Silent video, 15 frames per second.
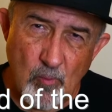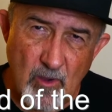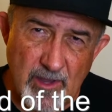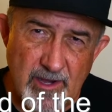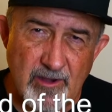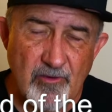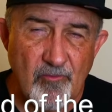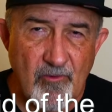
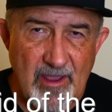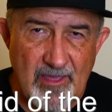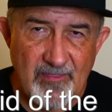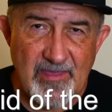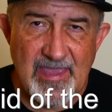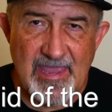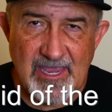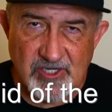white around
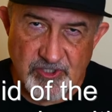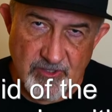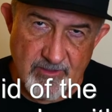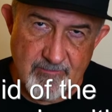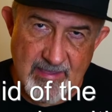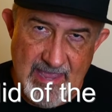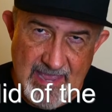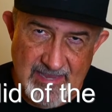the edge of the
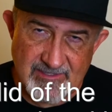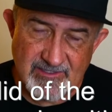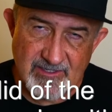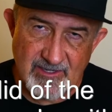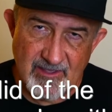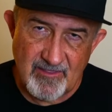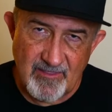mask.